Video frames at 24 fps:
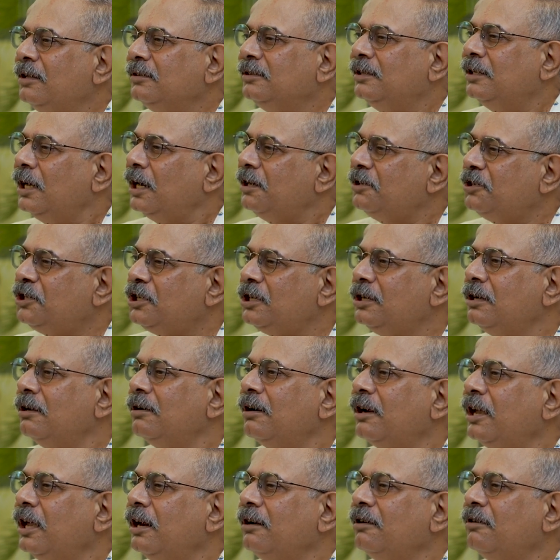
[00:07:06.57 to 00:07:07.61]
That
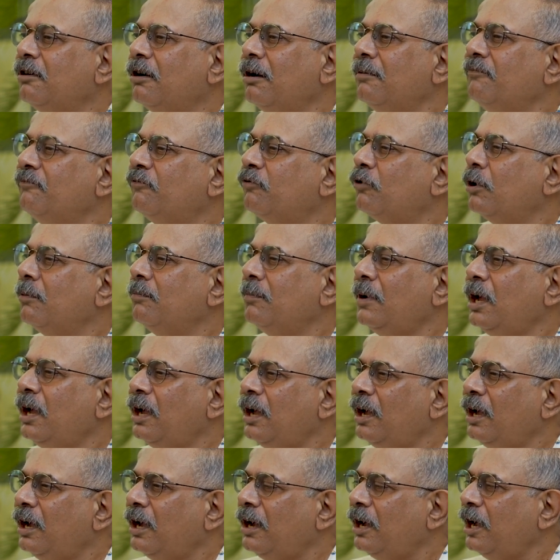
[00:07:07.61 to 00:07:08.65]
trigger can come from
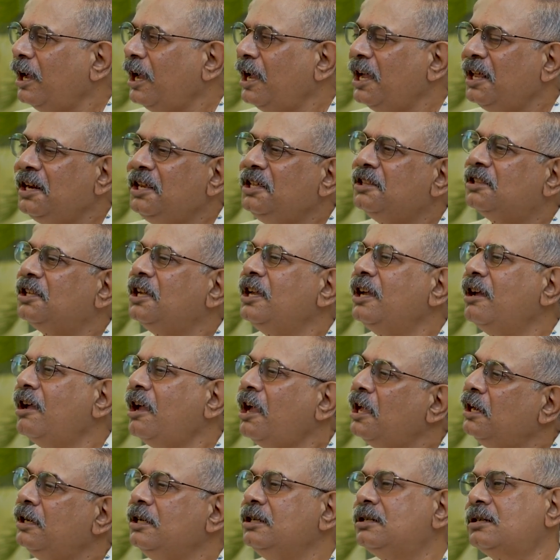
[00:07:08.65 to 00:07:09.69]

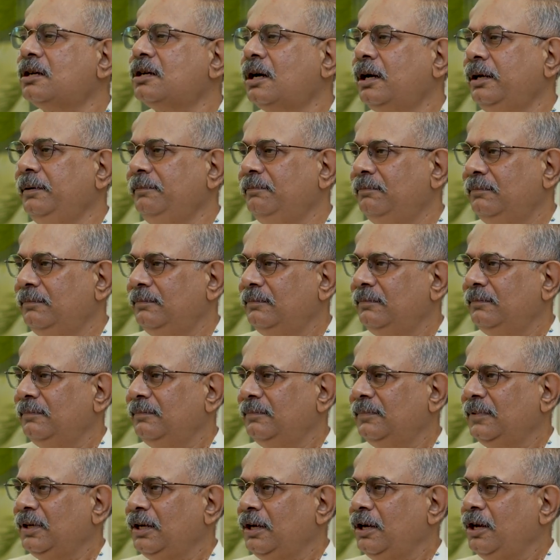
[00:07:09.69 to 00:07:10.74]
anything, anytime.
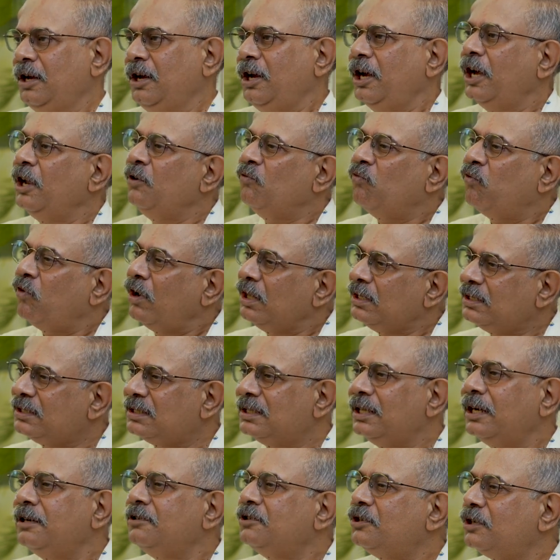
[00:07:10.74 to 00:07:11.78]
And once
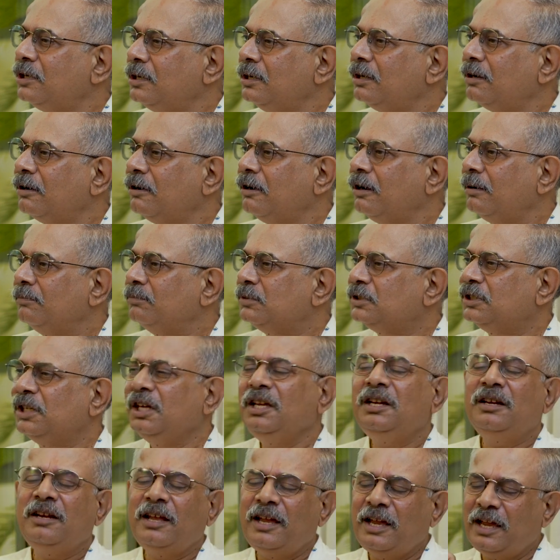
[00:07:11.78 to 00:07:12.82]
that trigger comes
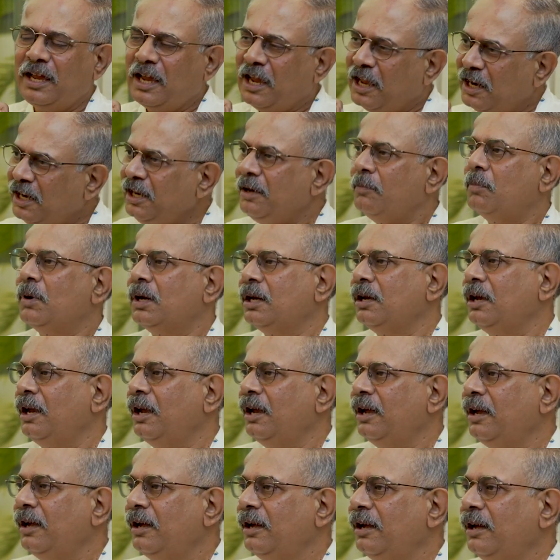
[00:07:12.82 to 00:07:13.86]
in
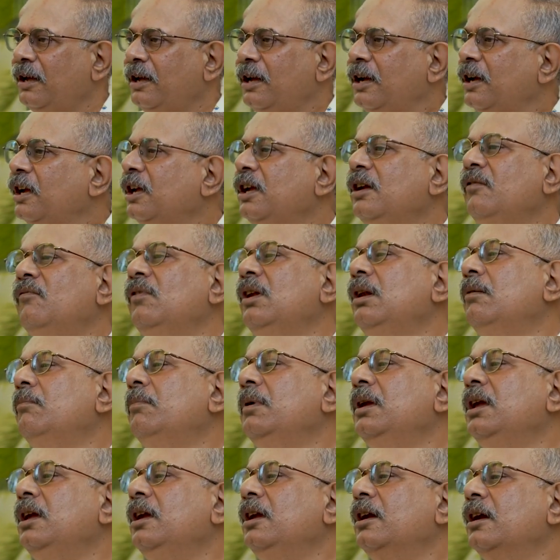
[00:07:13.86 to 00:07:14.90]
anybody, he will
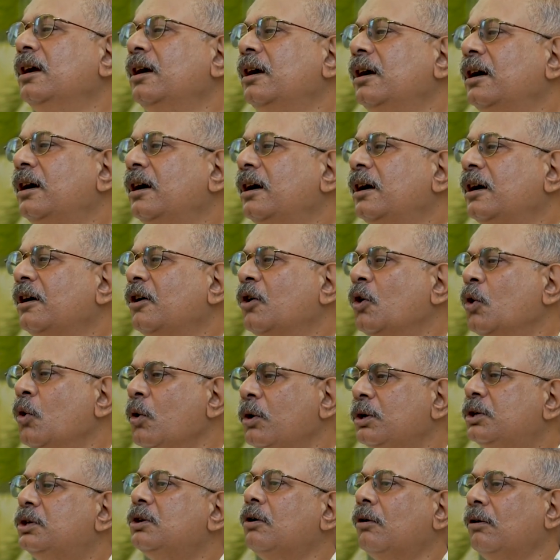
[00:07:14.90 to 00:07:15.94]
be
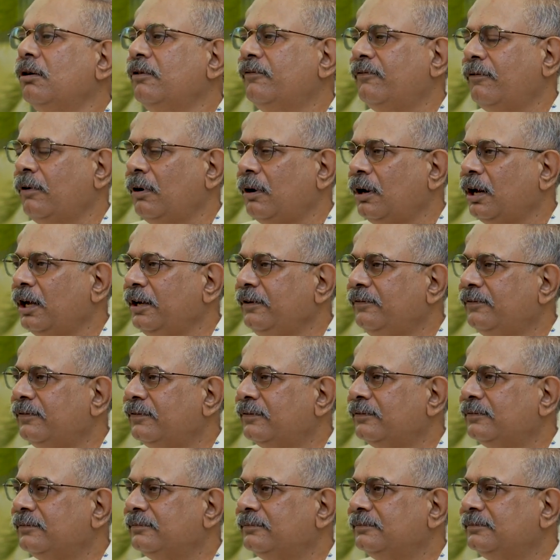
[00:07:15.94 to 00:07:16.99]
hooked on for life.